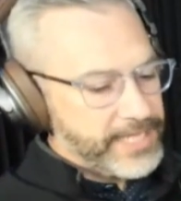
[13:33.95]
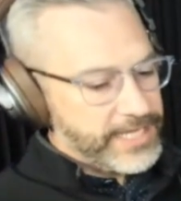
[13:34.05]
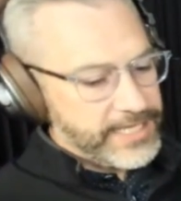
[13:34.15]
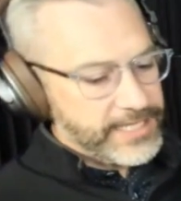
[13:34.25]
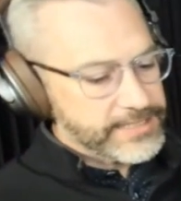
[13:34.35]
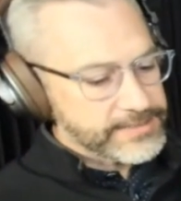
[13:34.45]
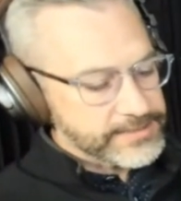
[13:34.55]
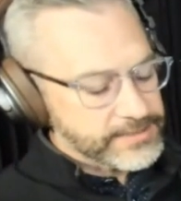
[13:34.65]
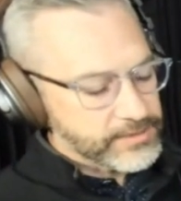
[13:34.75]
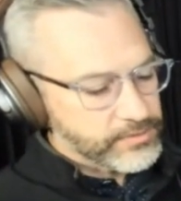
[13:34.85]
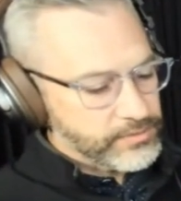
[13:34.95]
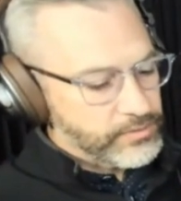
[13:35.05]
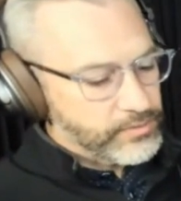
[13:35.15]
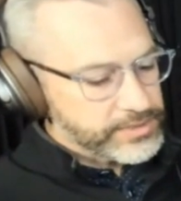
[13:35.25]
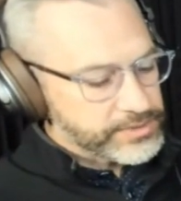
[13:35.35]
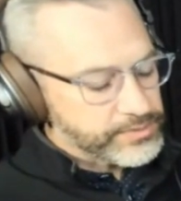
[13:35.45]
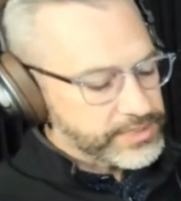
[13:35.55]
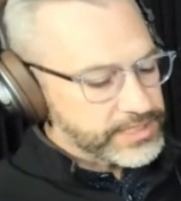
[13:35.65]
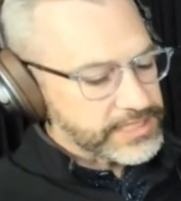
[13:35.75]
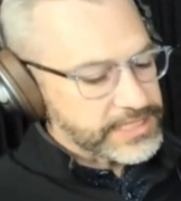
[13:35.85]
And what's
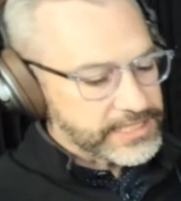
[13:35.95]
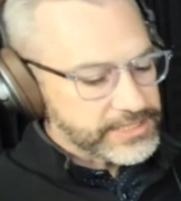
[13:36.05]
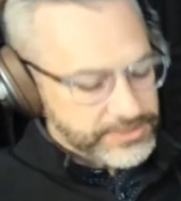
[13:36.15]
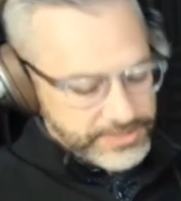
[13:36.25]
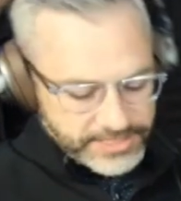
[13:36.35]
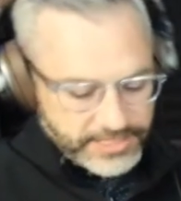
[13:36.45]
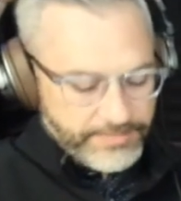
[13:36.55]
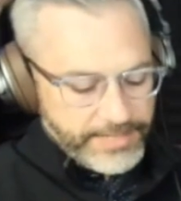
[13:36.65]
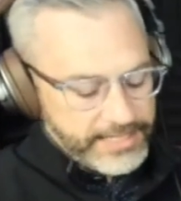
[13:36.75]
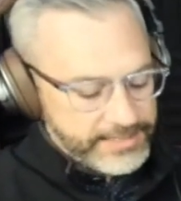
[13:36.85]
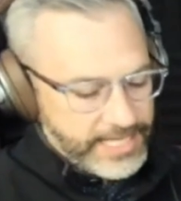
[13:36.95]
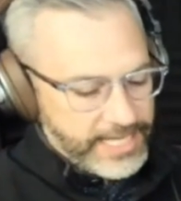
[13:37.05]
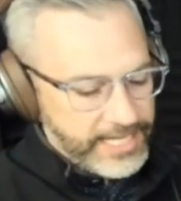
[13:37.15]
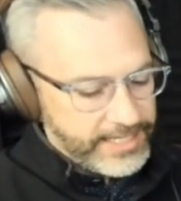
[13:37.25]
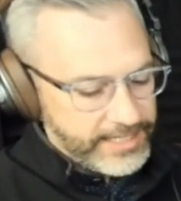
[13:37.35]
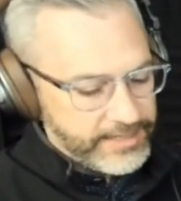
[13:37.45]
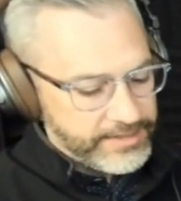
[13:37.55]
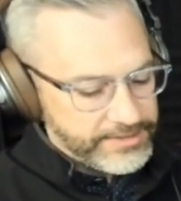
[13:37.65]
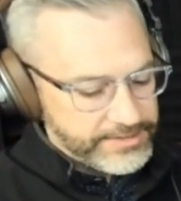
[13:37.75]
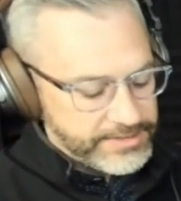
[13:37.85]
really interesting about that
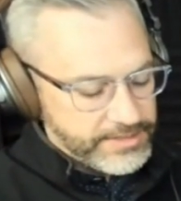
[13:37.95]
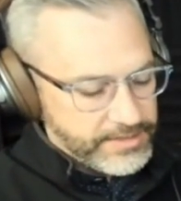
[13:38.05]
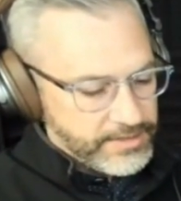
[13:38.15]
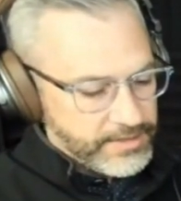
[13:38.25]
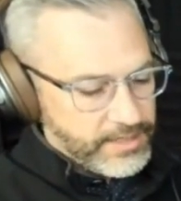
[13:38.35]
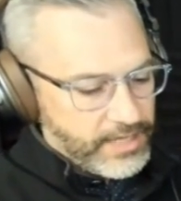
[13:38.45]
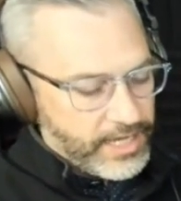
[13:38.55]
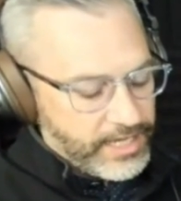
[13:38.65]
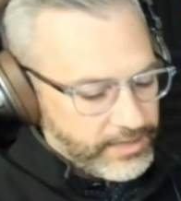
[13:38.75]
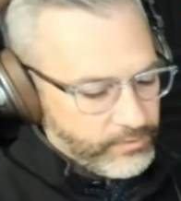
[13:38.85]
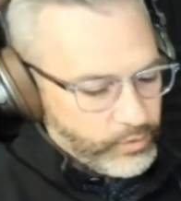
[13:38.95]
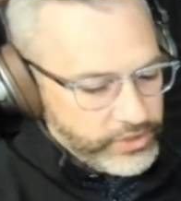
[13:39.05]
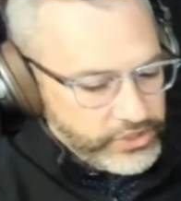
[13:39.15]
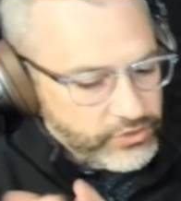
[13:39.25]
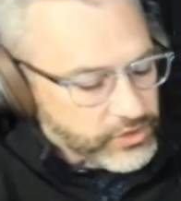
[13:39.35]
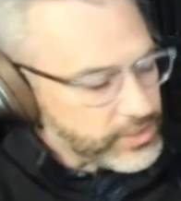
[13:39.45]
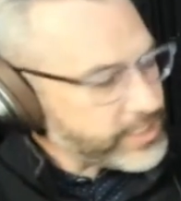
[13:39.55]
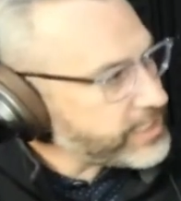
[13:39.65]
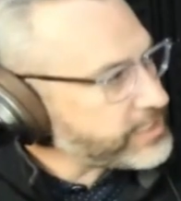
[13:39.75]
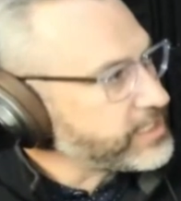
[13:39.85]
is when you
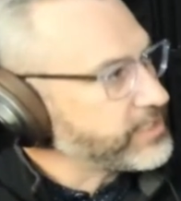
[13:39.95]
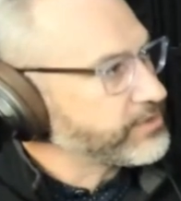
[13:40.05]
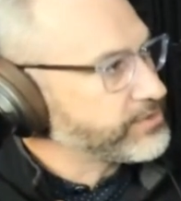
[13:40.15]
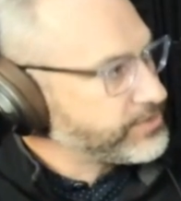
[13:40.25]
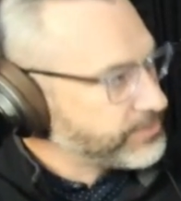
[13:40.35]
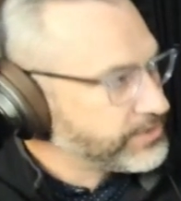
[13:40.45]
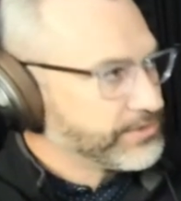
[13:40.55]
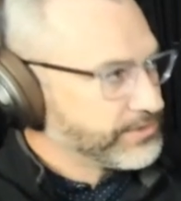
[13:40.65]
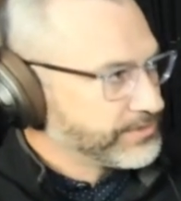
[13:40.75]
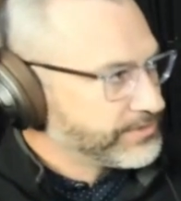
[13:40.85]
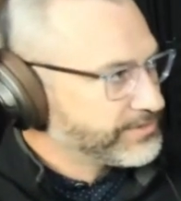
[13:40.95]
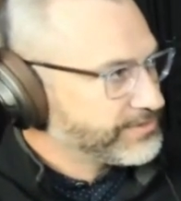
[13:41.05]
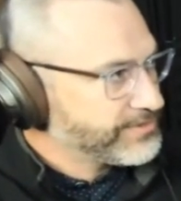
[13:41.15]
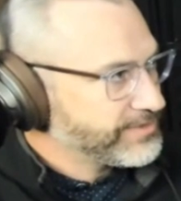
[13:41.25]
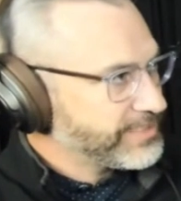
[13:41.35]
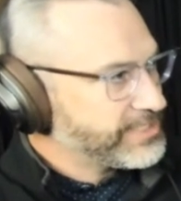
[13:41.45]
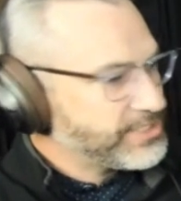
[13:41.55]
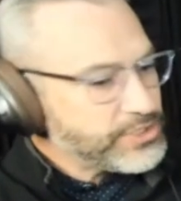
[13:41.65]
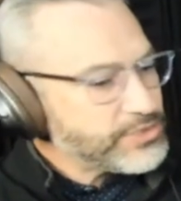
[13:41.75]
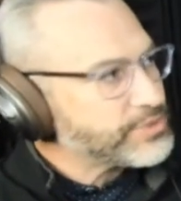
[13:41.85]
look at year 2,
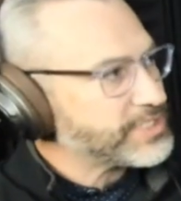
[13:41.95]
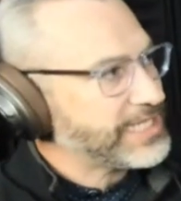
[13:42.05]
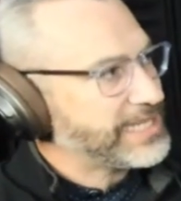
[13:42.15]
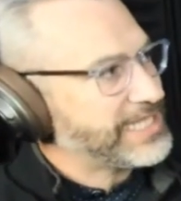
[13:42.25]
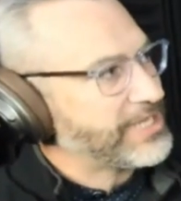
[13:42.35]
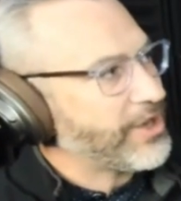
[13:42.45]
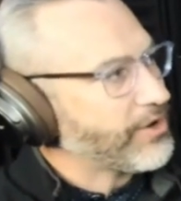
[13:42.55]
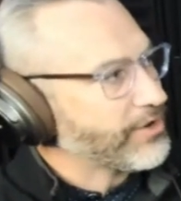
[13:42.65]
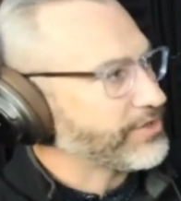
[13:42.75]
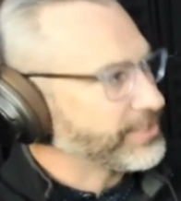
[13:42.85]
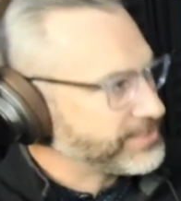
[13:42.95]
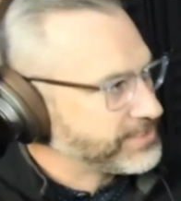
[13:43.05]
it's usually the hardest